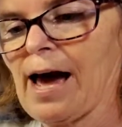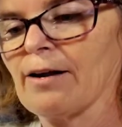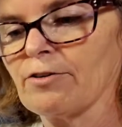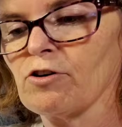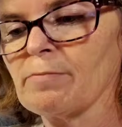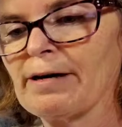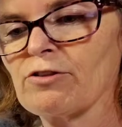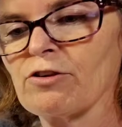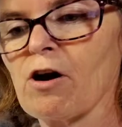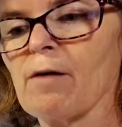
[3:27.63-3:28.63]
I don't know
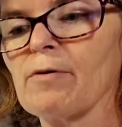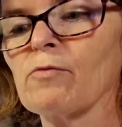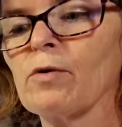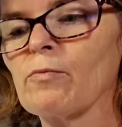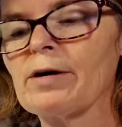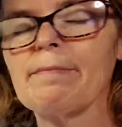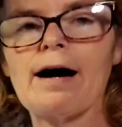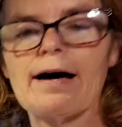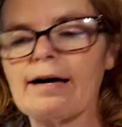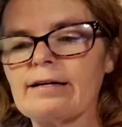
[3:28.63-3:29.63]
about y'all, but when we
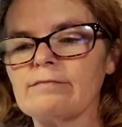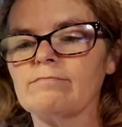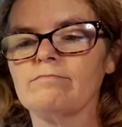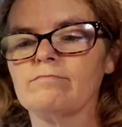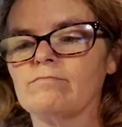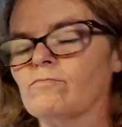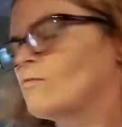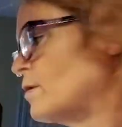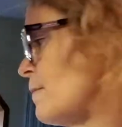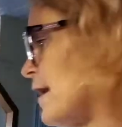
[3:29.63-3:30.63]
buy it,
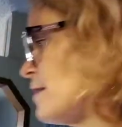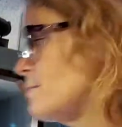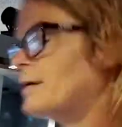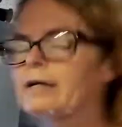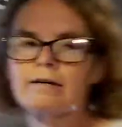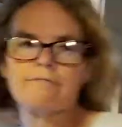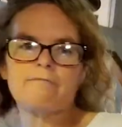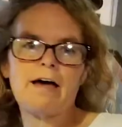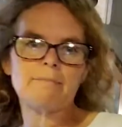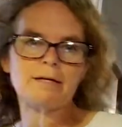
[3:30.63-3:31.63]
we buy the big
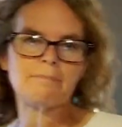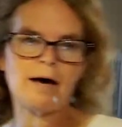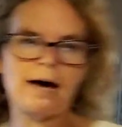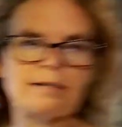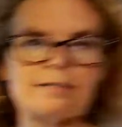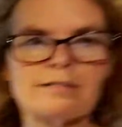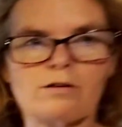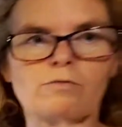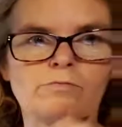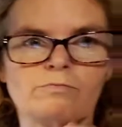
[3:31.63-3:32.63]
family packs,
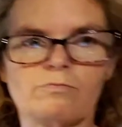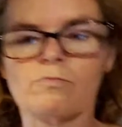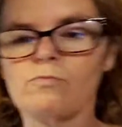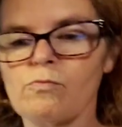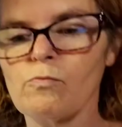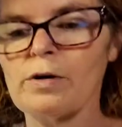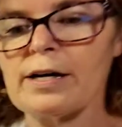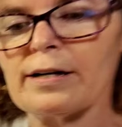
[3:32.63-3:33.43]
so we